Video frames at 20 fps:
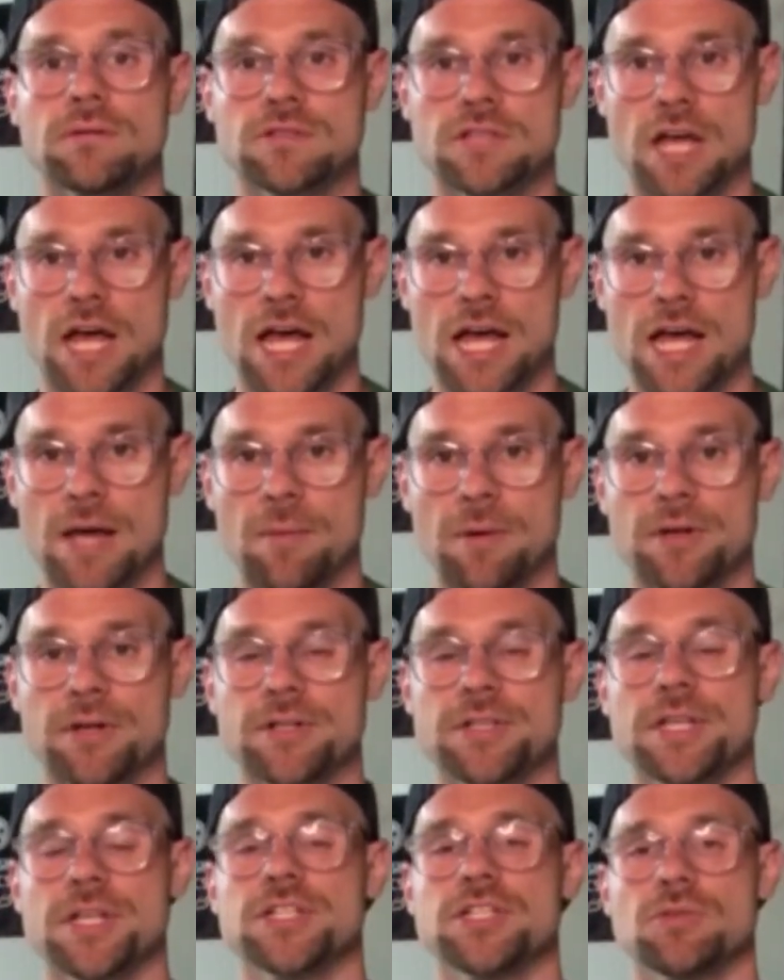time
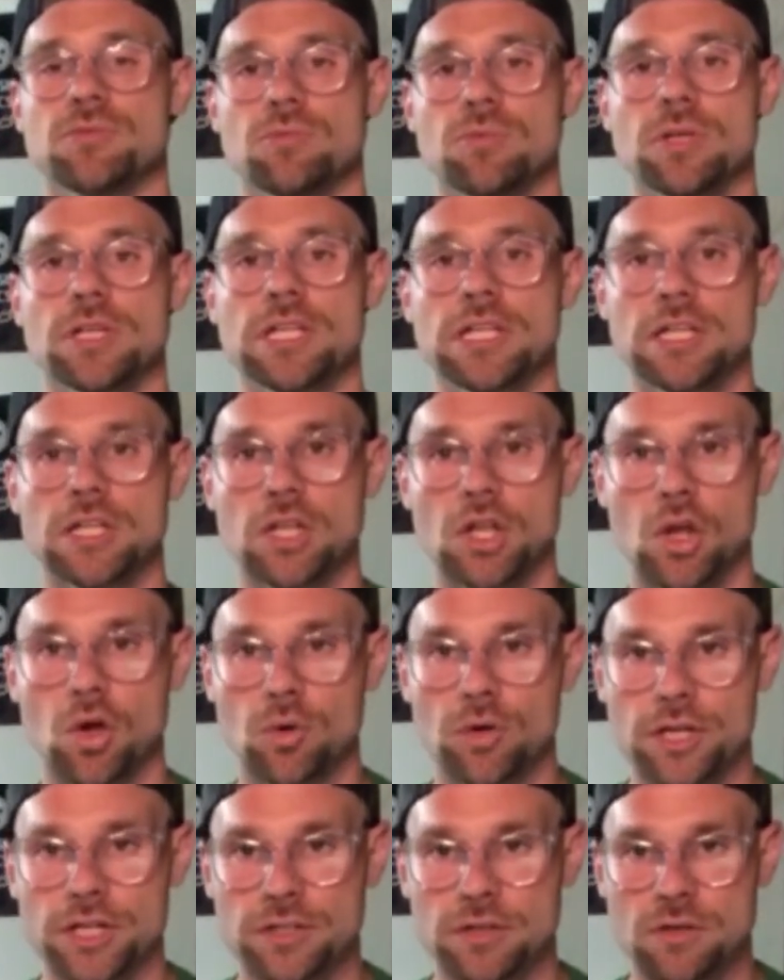under tension, really
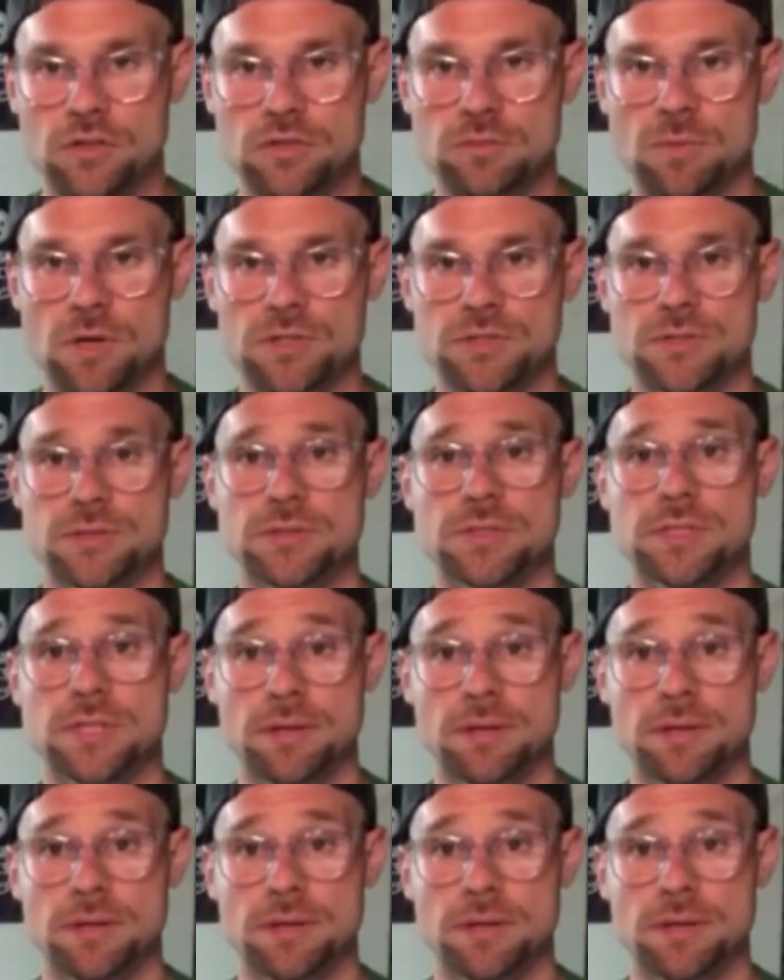loading those muscles.